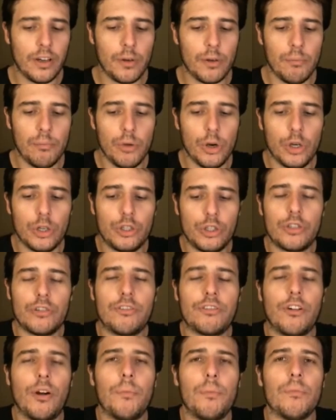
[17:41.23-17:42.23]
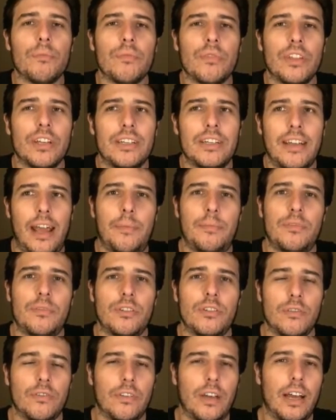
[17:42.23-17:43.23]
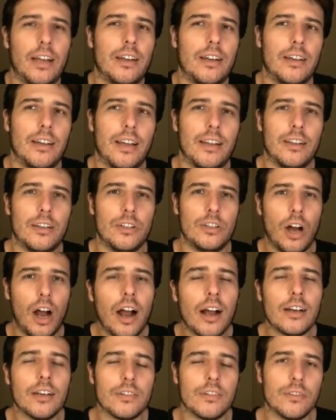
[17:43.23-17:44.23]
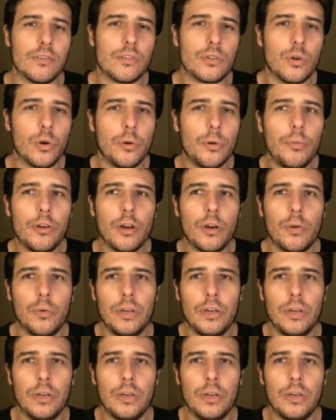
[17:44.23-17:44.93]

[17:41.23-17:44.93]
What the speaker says: merged from the depths of and the darkness of Scorpio,